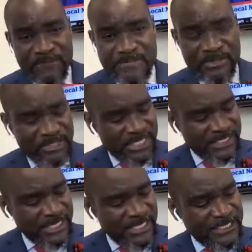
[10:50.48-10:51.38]
of Butane
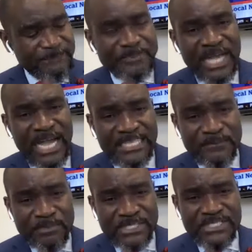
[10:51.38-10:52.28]
says,
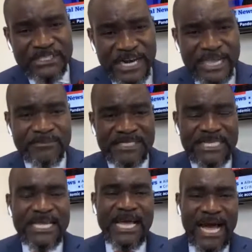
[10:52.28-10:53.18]
as prescribed.